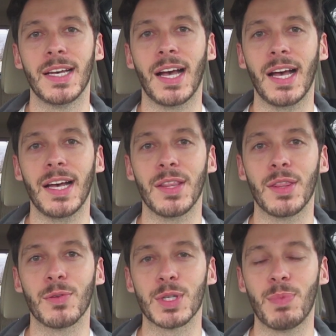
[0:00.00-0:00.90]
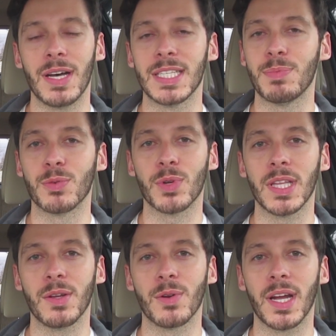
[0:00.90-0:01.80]
The response has been
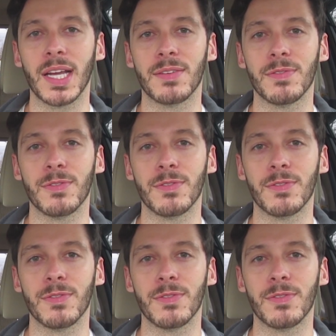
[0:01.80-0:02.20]
really great,